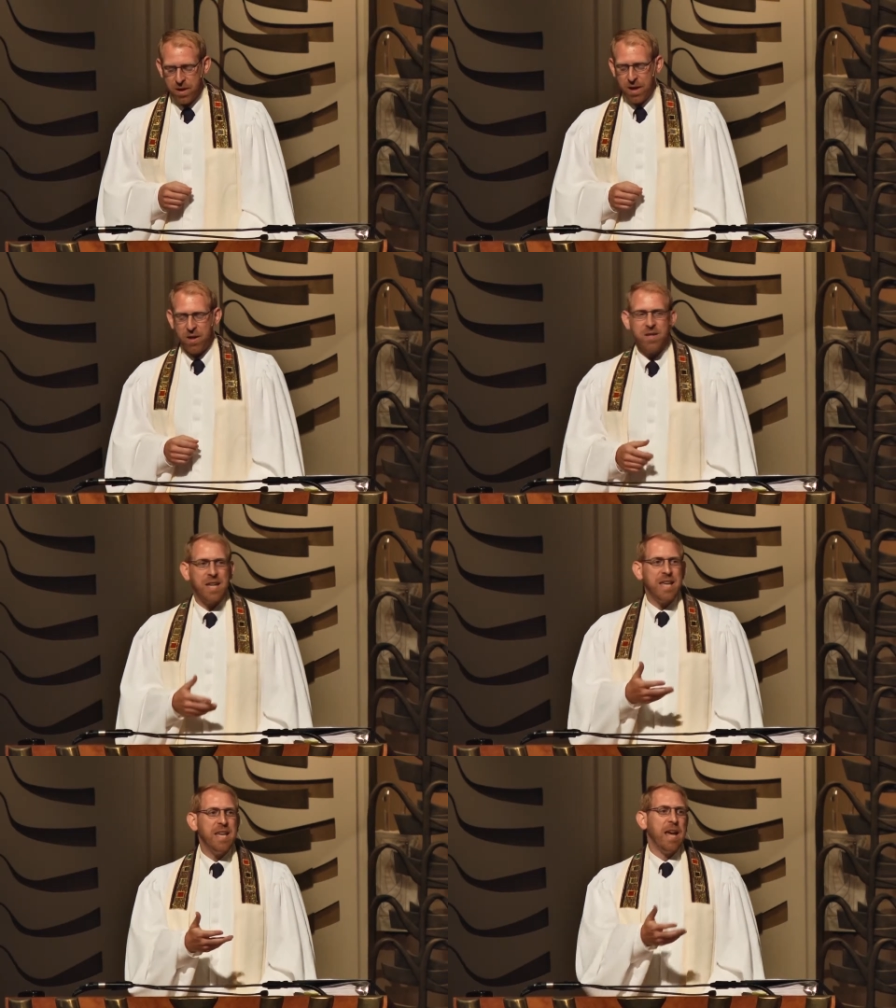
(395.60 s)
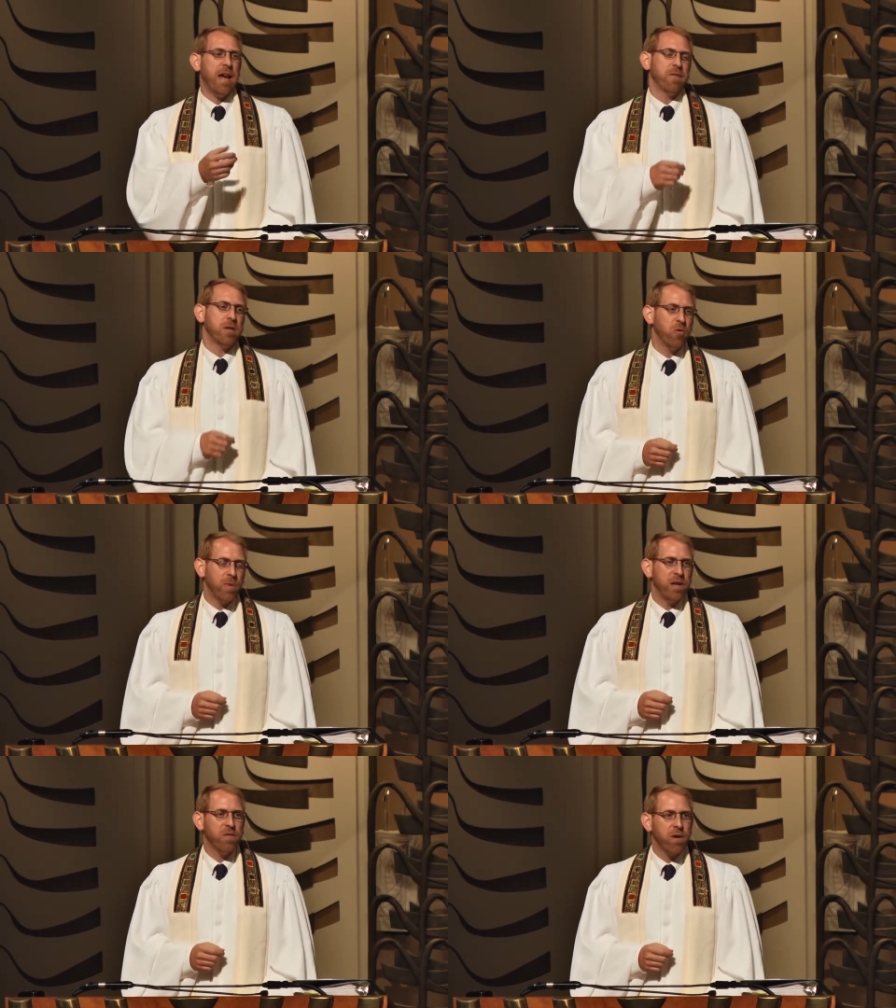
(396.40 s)
How does he have so
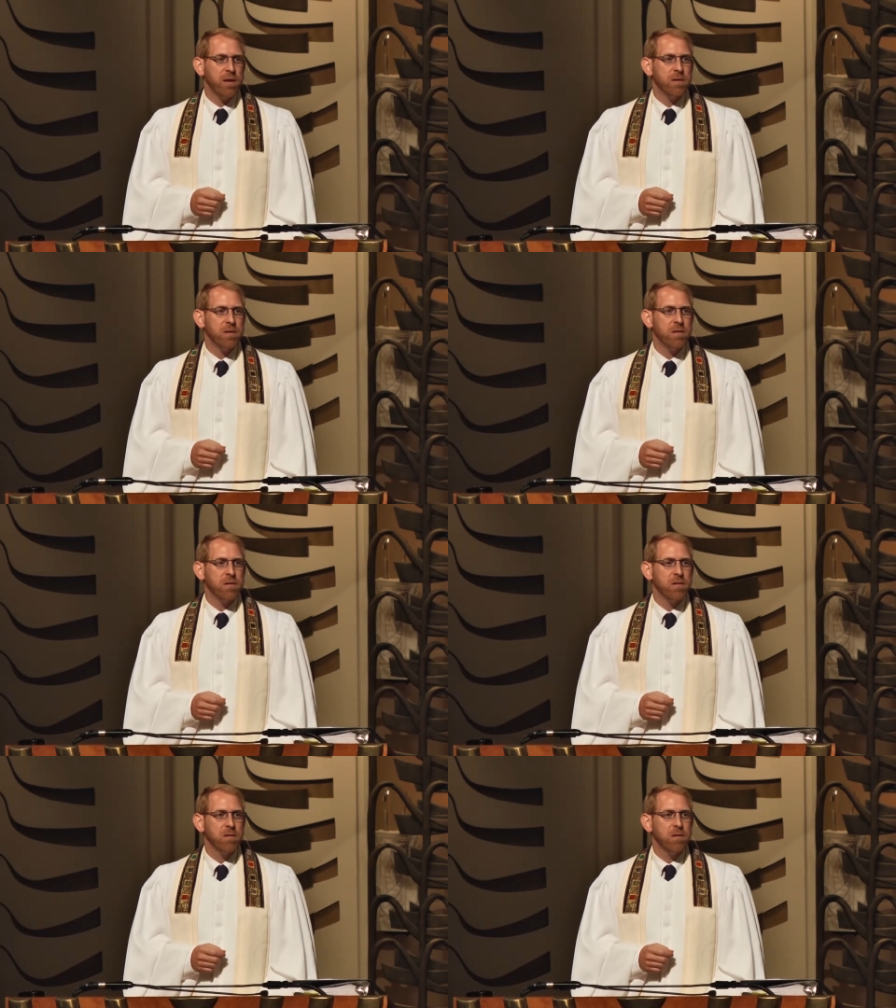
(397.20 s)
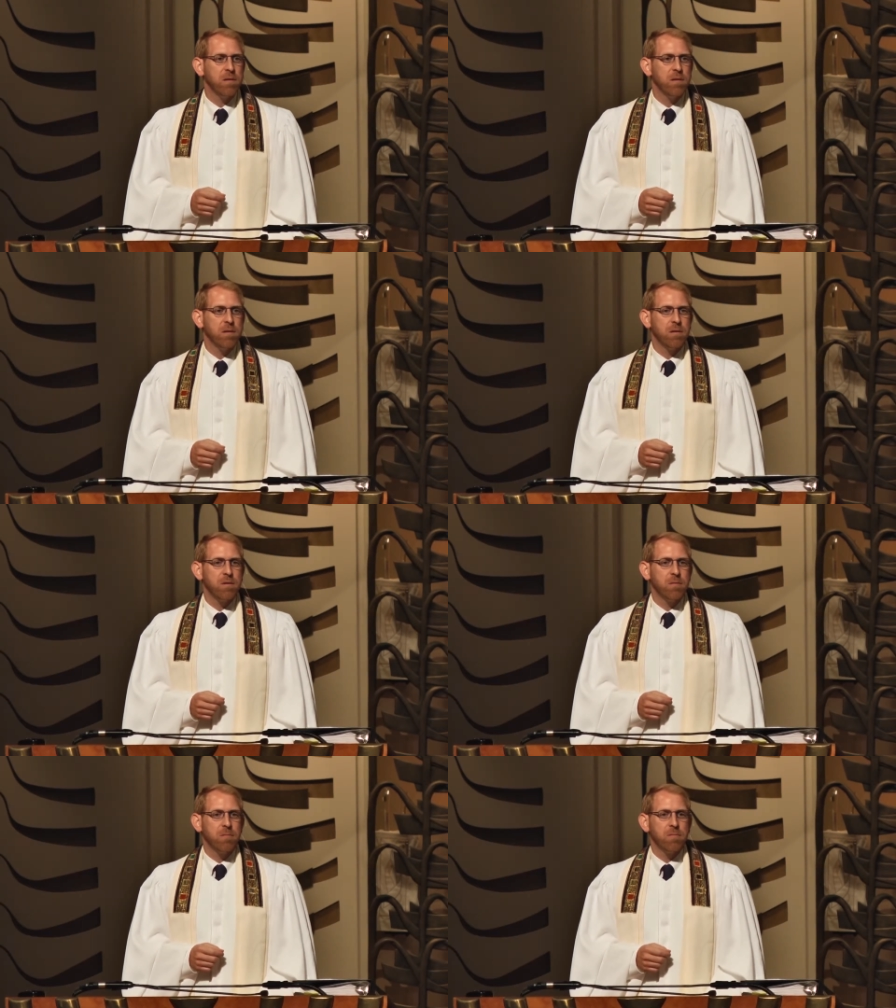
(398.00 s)
many friends?
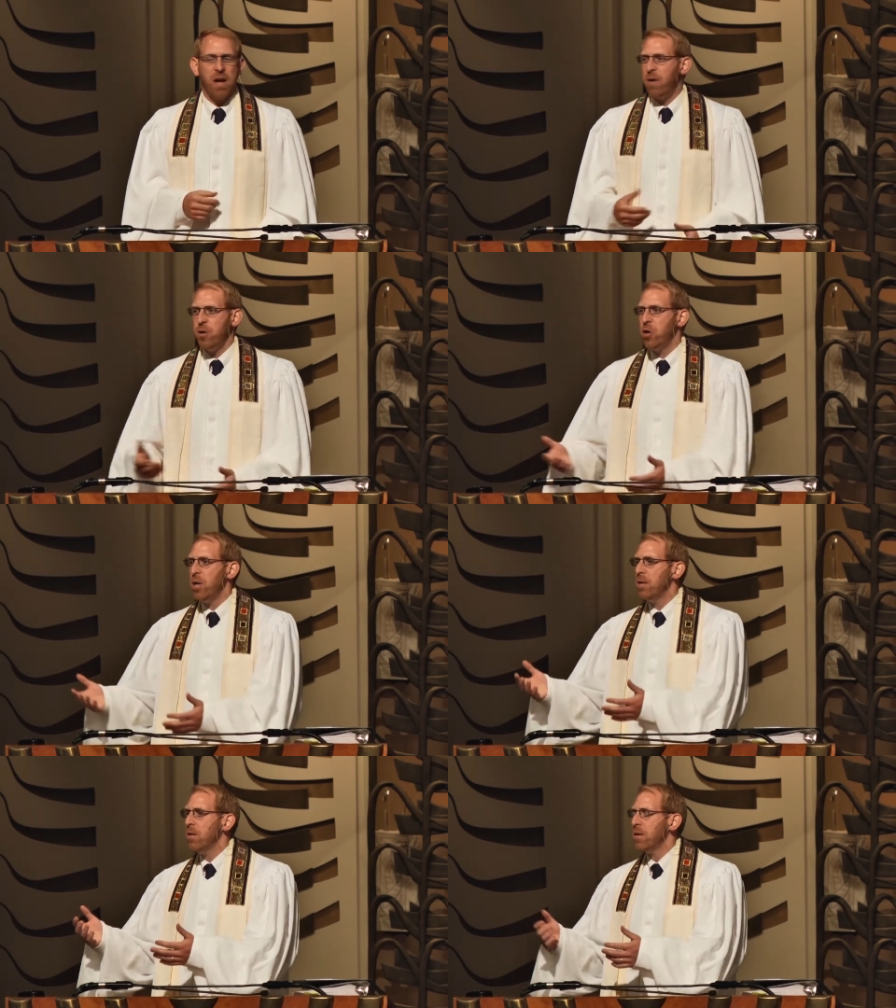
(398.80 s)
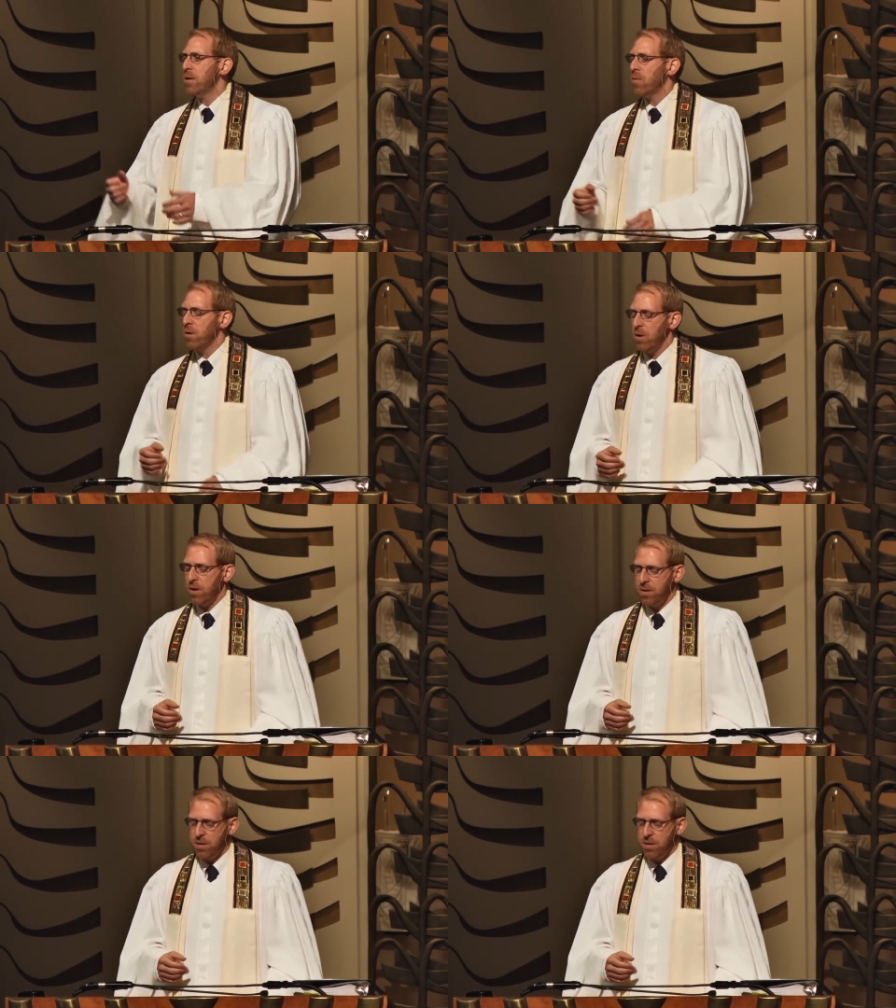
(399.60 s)
How does she look so good?